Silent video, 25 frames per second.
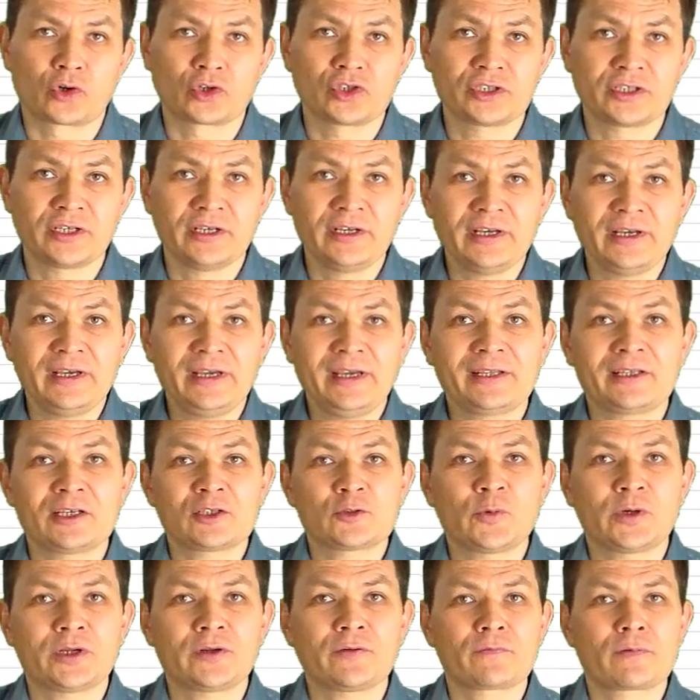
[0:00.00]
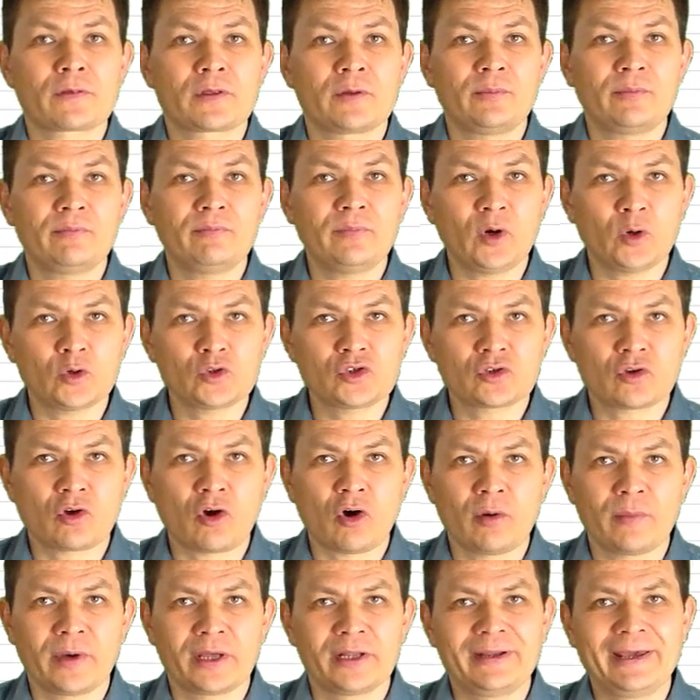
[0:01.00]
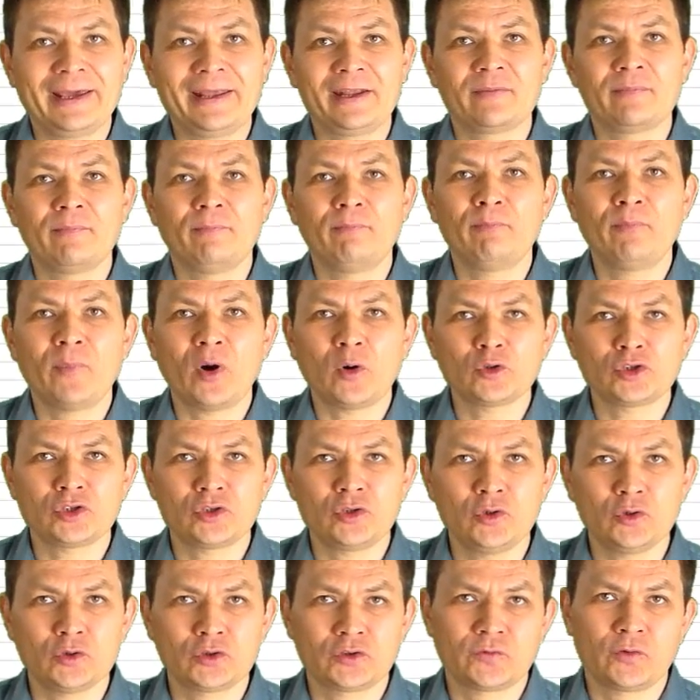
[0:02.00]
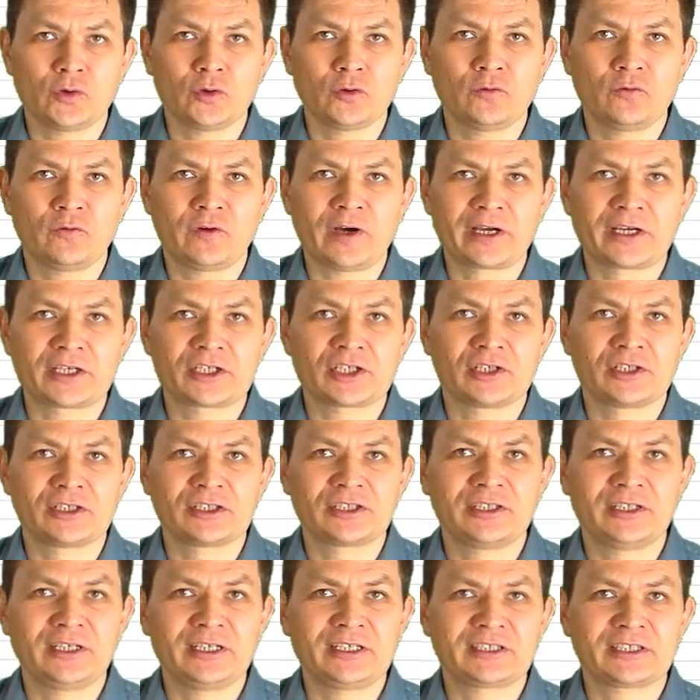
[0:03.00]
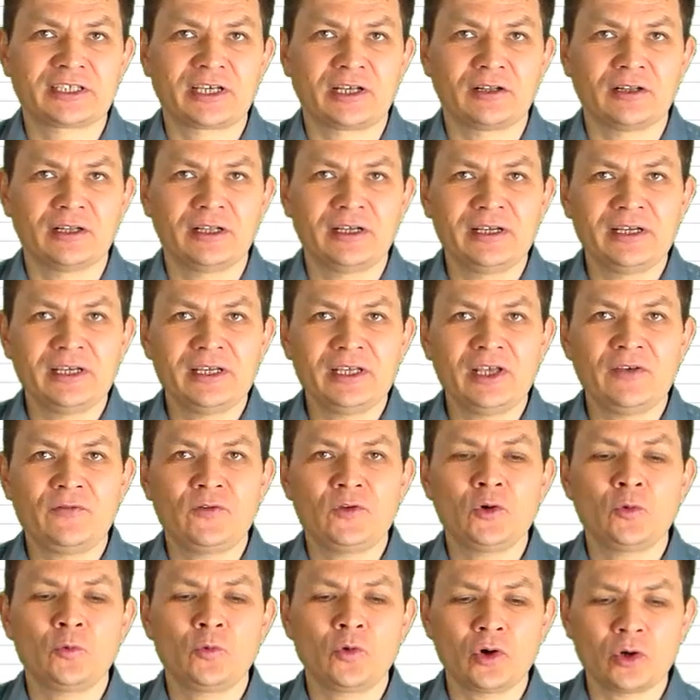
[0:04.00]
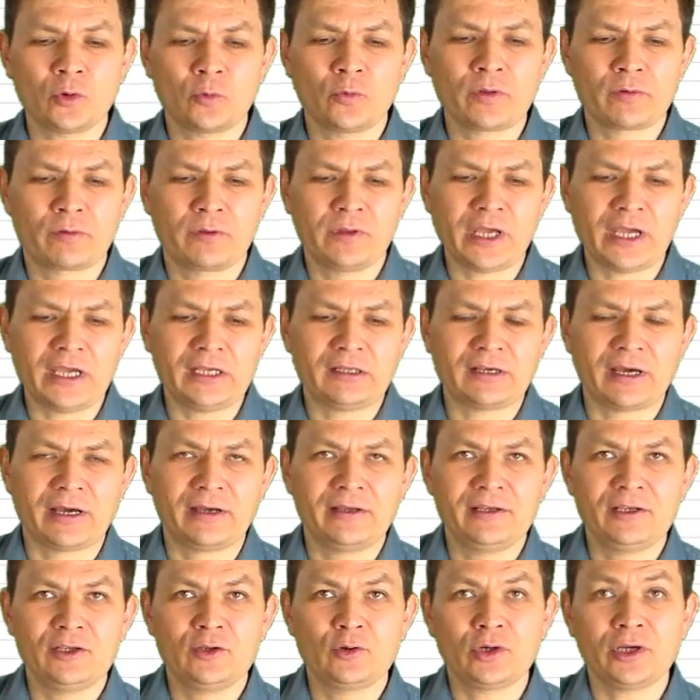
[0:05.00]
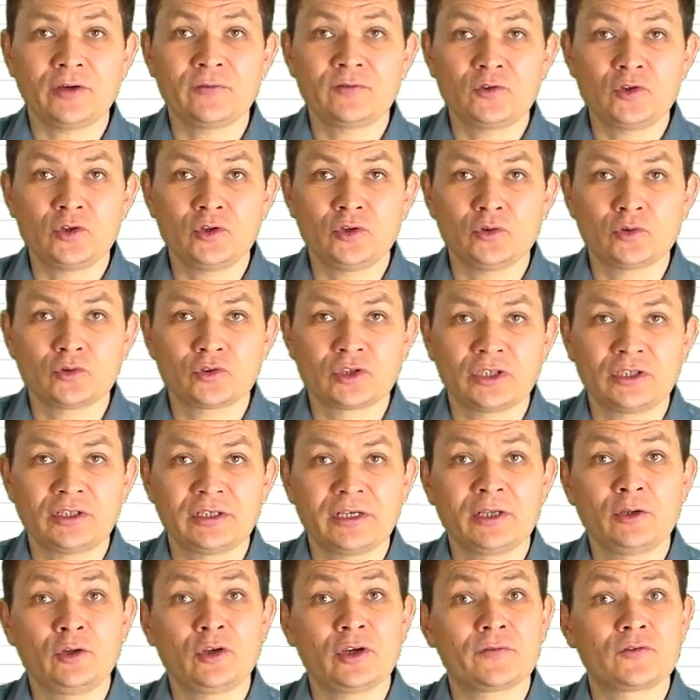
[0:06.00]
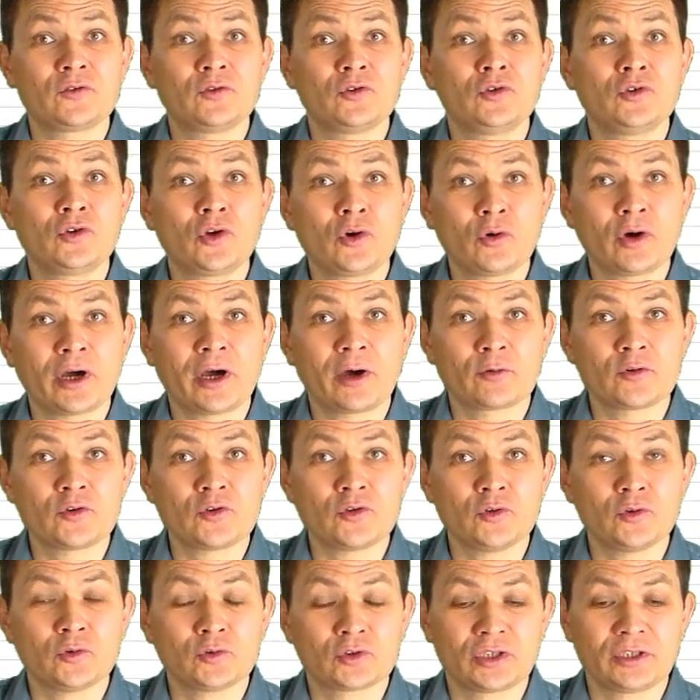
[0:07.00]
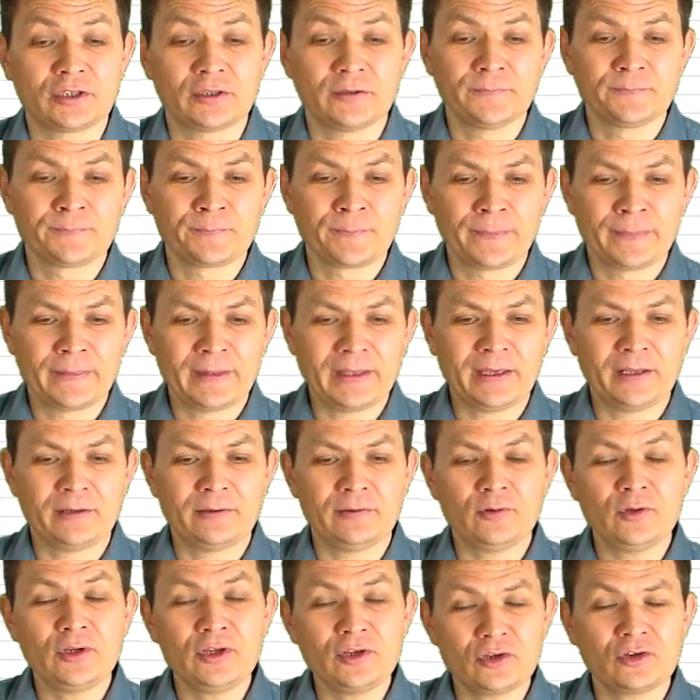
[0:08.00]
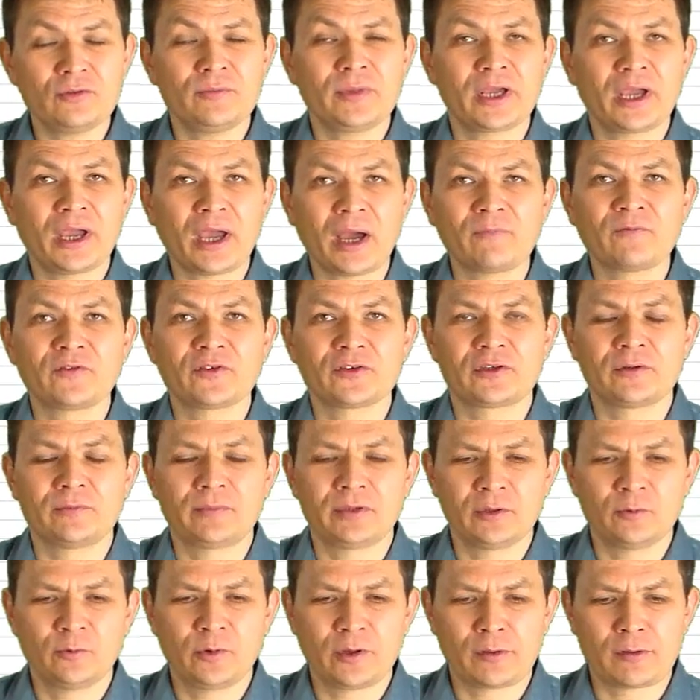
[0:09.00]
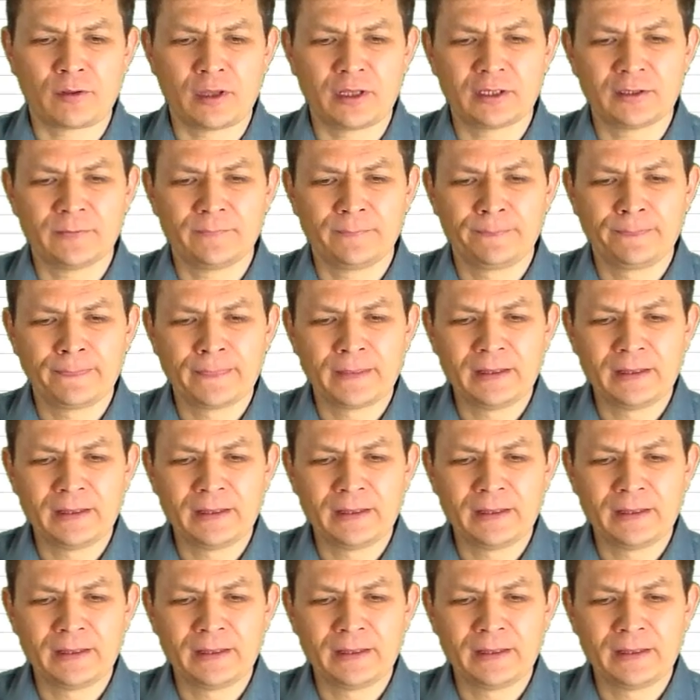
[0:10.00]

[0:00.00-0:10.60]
works. It is one of the most common and most useful functions in Excel. If you work with data, you have to use it and you have to know how to use it, and you need to be comfortable with it.